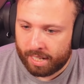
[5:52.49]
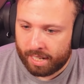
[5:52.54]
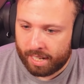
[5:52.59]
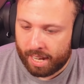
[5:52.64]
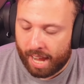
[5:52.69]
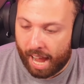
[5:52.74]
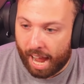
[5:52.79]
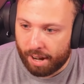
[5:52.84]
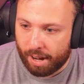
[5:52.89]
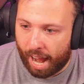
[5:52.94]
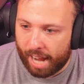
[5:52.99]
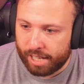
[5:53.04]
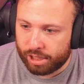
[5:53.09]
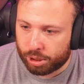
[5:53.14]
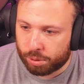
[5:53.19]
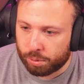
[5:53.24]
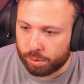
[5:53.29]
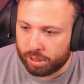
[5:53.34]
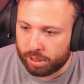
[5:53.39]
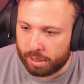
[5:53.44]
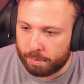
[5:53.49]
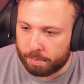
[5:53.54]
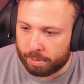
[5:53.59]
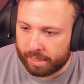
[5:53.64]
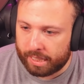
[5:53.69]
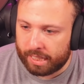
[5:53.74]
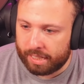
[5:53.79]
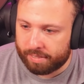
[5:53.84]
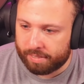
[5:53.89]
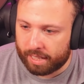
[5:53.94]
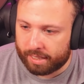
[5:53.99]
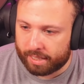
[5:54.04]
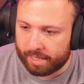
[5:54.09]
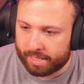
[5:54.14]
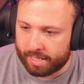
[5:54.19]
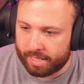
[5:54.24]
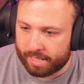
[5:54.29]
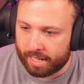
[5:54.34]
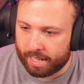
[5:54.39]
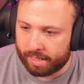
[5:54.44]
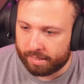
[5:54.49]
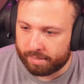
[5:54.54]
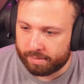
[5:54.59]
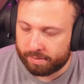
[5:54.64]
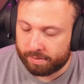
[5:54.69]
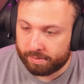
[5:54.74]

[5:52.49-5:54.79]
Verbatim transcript: I, I, truly believe that this is it.